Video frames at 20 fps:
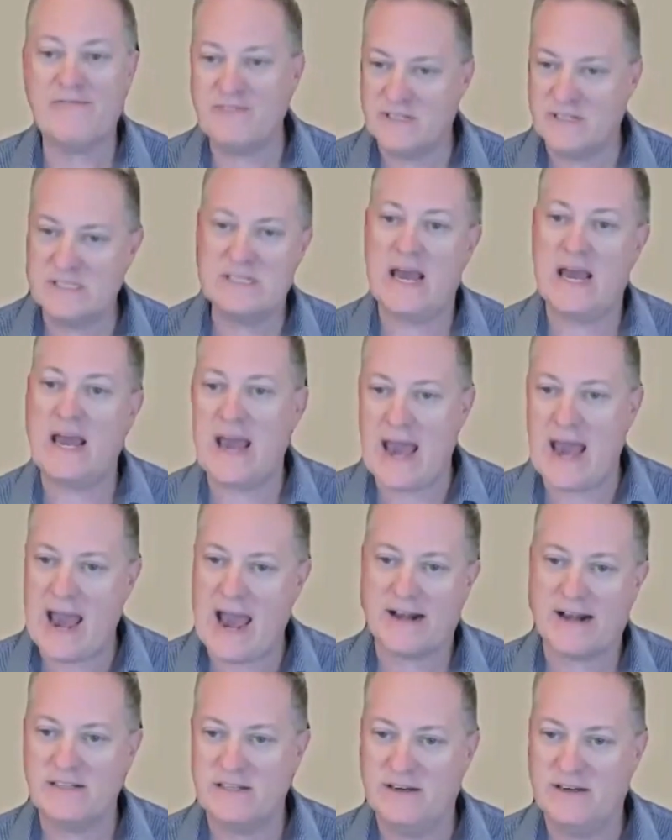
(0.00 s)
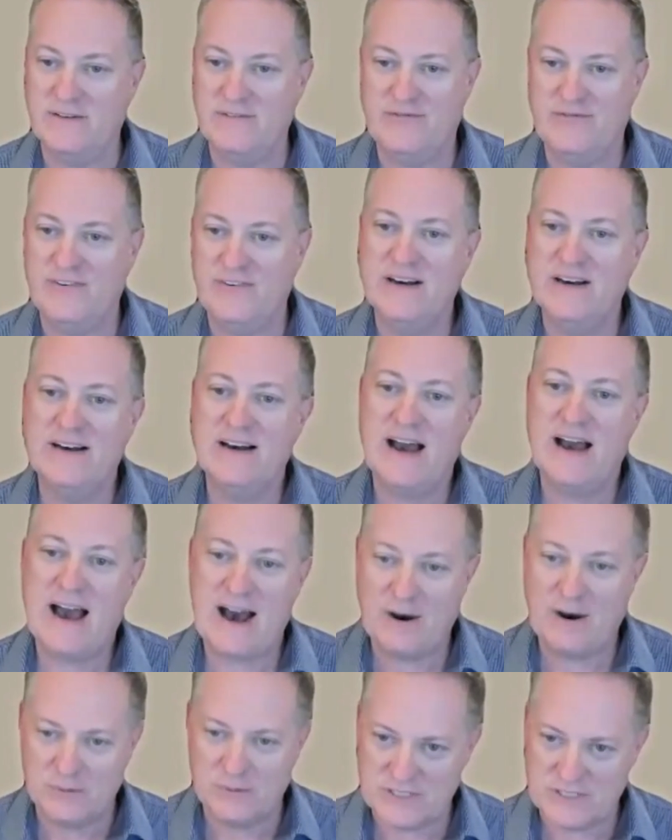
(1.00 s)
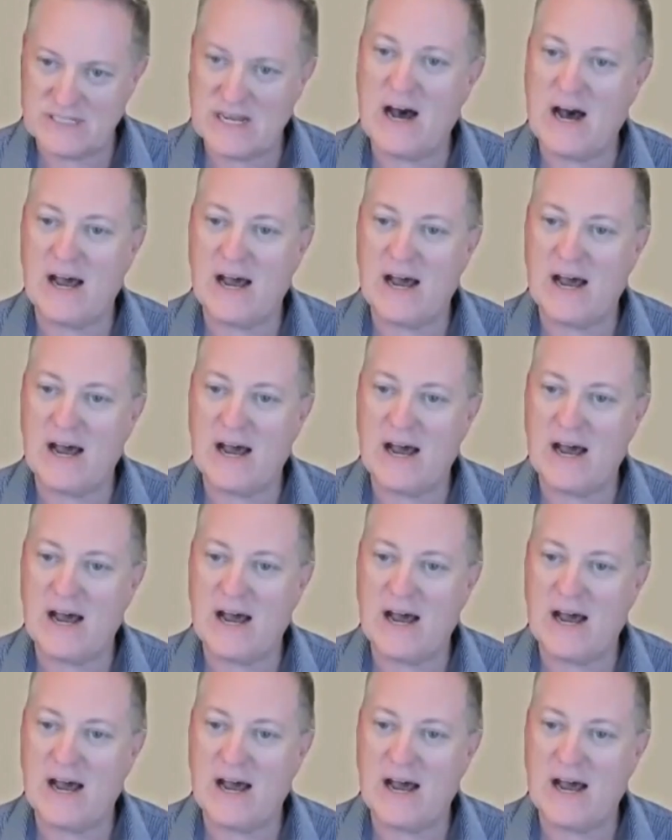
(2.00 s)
to stay active outside.